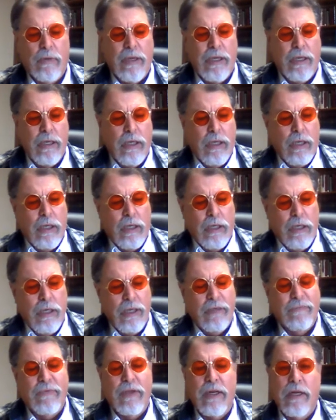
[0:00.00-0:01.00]
We
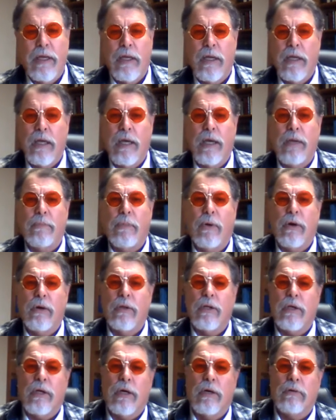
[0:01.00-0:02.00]
live in a, a part
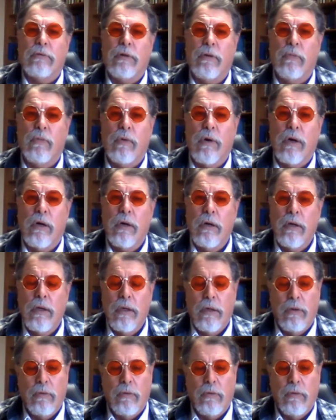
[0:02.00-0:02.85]
of the country where